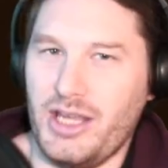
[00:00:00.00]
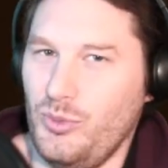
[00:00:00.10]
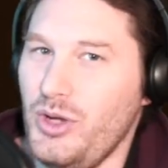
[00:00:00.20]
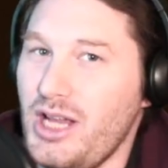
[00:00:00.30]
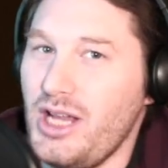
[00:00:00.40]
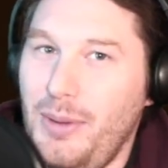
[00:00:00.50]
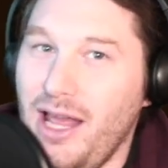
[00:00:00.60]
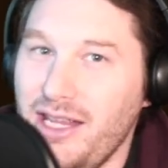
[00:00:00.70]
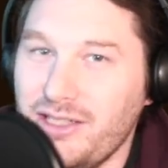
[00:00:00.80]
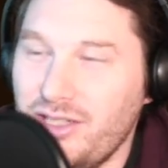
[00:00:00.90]
and we are
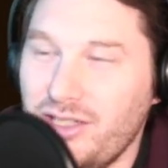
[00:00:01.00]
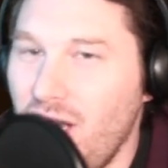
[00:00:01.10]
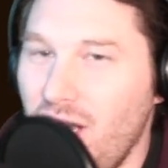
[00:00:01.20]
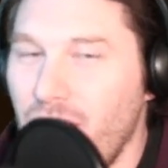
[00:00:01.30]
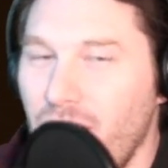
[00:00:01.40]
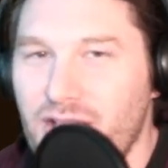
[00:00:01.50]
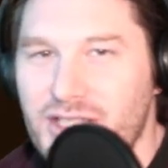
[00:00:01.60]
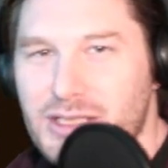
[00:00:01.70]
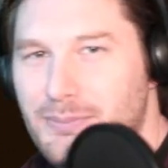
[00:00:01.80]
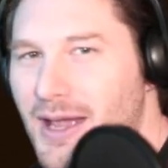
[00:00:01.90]
playing
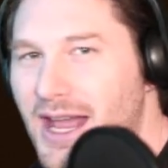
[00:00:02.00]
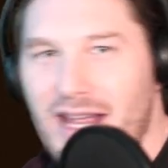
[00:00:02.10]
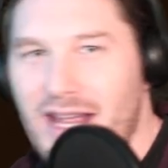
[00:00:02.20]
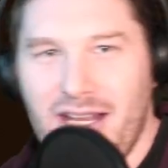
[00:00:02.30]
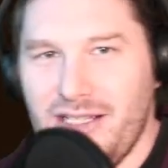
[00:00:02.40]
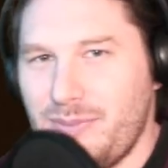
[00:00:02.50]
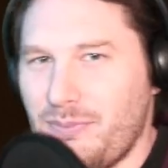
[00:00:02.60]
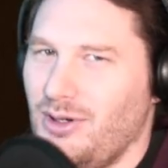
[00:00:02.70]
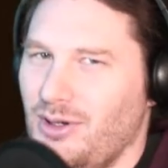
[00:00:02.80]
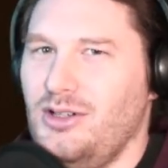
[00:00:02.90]
Kerbal Space
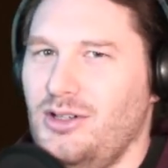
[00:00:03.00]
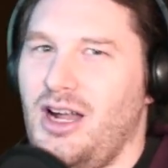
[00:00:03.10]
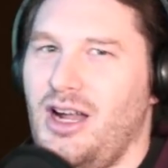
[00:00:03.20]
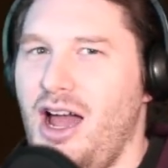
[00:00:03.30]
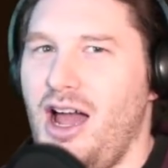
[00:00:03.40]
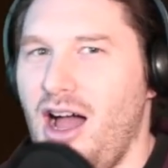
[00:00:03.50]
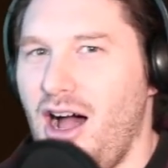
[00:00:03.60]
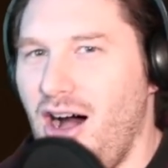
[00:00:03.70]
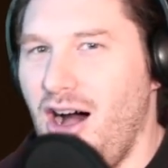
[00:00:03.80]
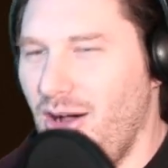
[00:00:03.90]

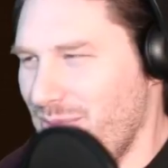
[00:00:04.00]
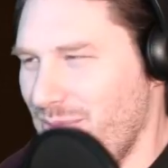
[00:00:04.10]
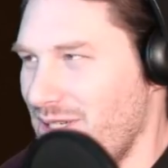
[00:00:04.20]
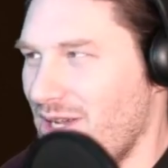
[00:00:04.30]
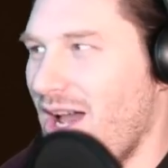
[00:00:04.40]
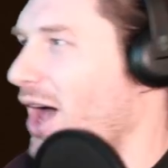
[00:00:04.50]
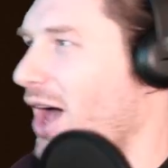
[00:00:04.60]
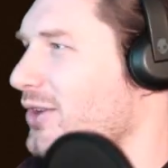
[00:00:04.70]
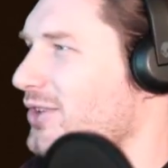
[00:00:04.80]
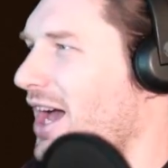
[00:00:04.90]
Program.
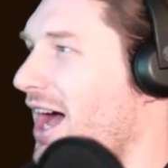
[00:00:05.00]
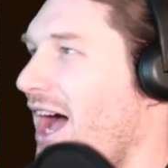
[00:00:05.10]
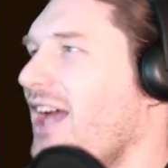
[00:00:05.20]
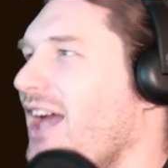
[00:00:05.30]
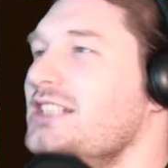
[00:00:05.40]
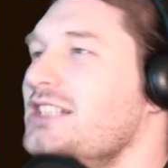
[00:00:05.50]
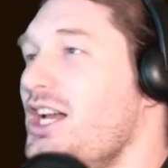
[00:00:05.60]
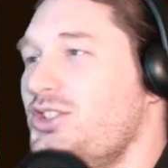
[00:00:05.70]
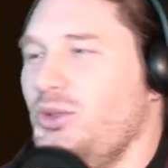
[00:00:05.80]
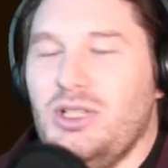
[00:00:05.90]
Yes, ha.
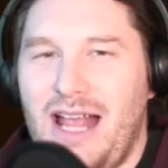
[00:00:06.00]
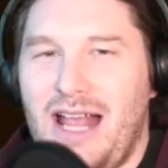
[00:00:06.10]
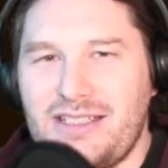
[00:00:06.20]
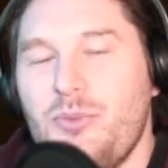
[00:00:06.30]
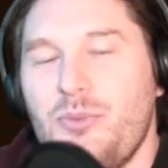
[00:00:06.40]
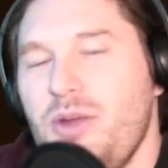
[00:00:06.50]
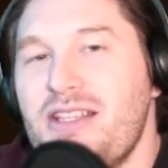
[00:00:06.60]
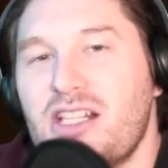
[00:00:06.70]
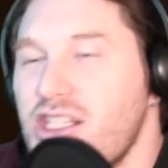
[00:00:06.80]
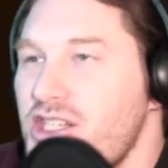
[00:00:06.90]
So last time we
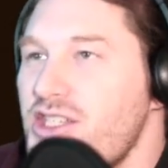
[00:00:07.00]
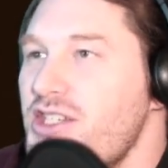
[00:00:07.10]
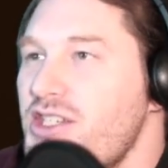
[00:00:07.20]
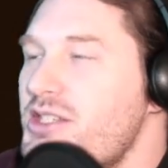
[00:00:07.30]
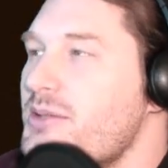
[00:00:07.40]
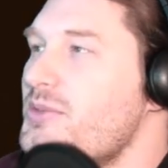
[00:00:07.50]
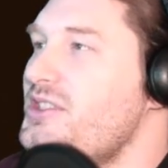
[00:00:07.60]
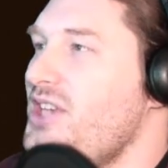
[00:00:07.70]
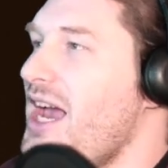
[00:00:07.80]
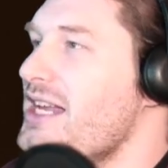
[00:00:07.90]
basically just did some
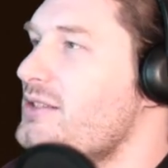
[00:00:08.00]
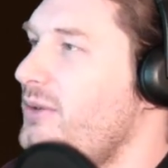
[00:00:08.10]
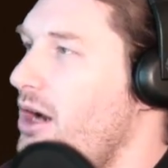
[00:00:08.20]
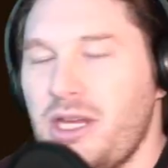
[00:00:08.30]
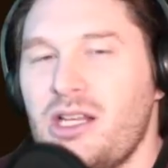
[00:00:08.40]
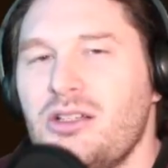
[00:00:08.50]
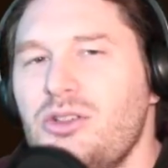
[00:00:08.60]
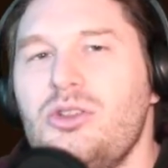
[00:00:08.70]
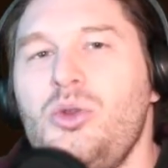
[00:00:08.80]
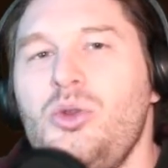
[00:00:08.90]
science farming and
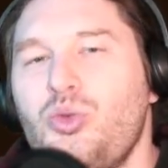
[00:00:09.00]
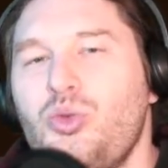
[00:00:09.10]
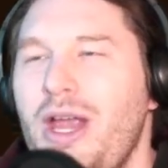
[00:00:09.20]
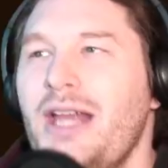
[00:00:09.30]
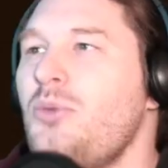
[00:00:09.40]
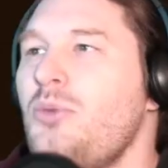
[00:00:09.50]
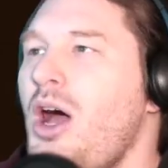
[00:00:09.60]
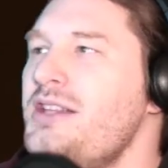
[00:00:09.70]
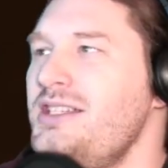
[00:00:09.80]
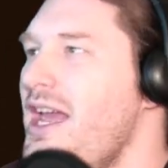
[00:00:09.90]
little random
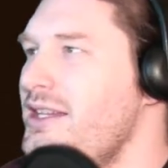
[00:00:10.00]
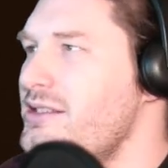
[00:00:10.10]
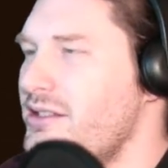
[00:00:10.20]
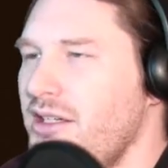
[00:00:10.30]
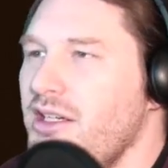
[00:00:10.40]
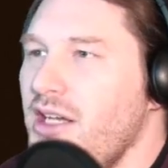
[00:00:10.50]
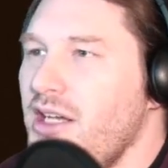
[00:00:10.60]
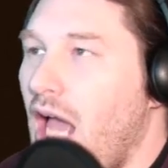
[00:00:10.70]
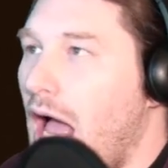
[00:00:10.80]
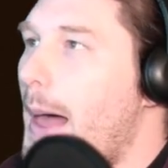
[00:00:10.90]
odds and ends.
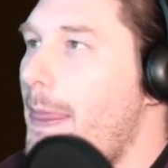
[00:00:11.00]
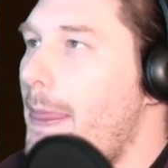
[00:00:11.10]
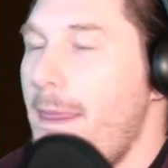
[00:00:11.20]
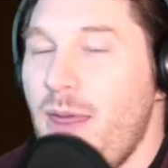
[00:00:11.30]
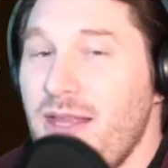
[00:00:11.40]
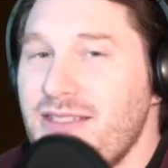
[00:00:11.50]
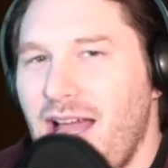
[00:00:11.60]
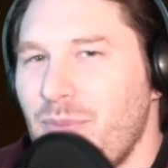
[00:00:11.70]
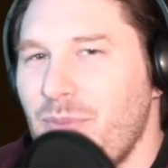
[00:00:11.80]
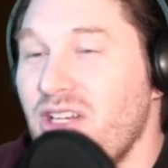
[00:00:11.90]
This
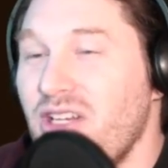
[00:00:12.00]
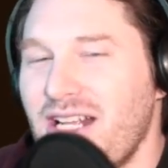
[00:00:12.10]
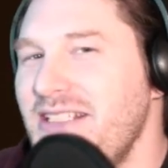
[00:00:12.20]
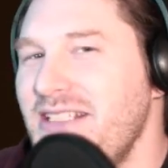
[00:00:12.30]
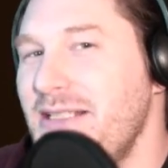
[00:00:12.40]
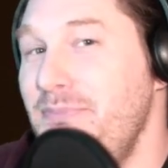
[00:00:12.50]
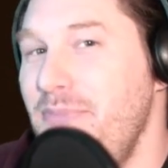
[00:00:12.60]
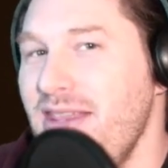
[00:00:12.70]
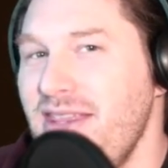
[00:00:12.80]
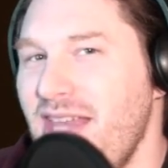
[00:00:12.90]
time we're gonna actually
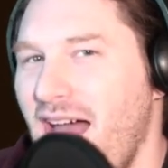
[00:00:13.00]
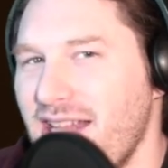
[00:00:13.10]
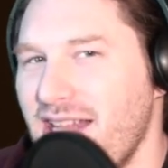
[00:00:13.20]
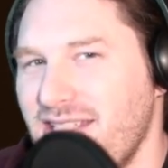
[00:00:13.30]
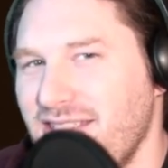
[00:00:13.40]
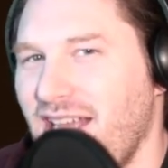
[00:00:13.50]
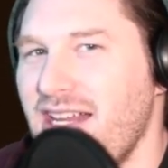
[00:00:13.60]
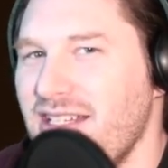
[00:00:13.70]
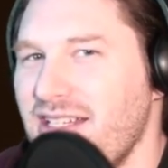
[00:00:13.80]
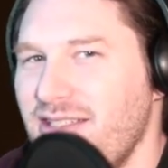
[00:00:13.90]
spend that
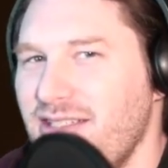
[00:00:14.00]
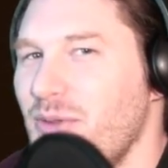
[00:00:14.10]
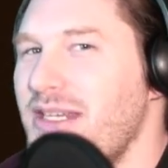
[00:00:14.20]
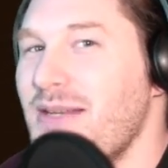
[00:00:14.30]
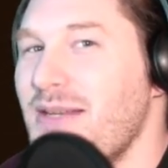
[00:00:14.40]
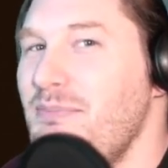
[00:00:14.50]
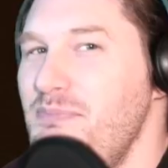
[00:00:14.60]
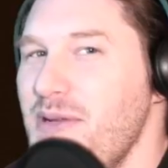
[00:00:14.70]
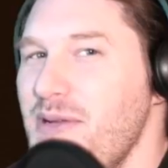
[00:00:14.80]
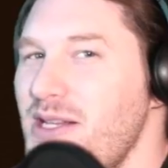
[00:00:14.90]
science so we can
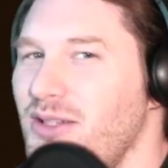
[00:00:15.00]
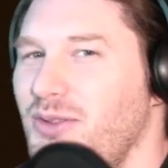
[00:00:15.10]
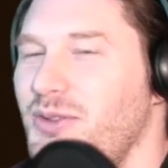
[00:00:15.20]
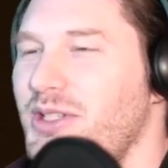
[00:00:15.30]
build